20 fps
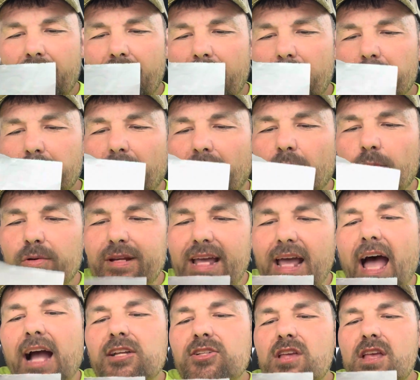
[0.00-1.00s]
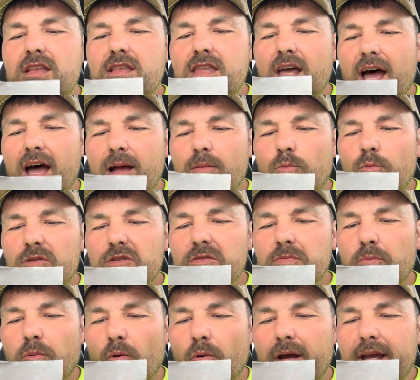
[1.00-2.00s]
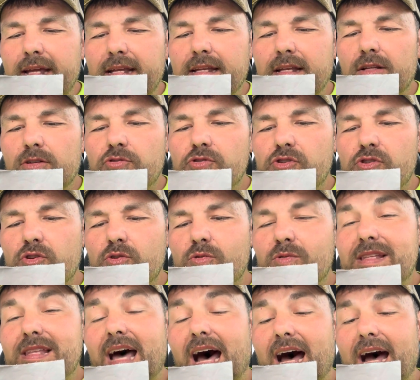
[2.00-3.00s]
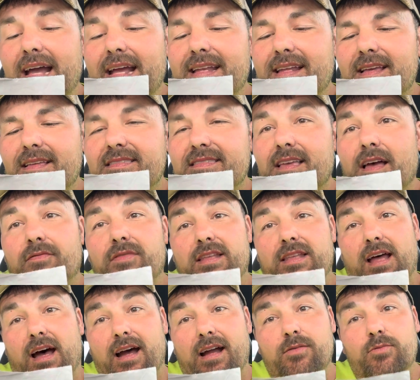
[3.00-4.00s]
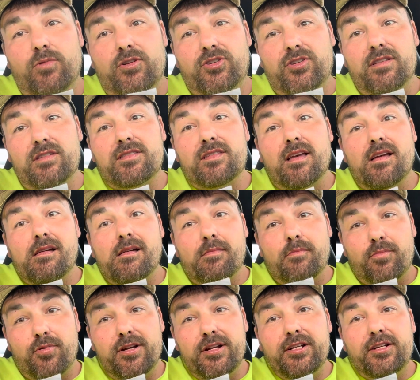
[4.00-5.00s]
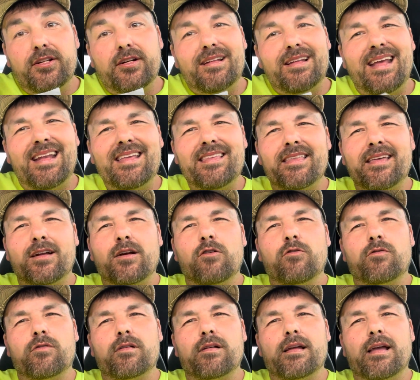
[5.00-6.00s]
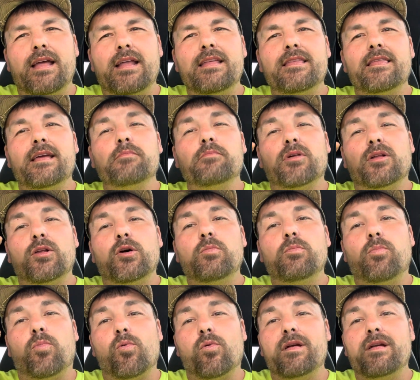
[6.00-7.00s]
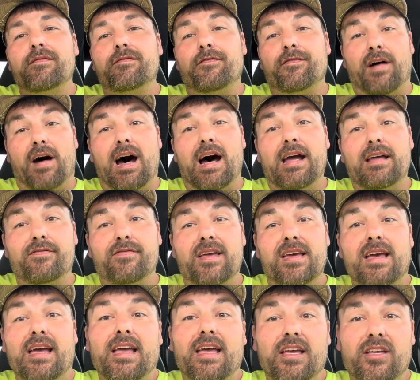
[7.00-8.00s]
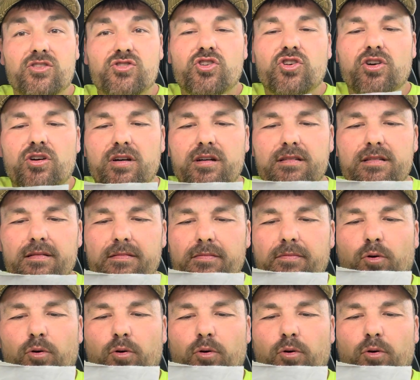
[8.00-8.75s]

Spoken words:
My reaction time was 0.2979, which is pretty good. Anything below 0.5 is good.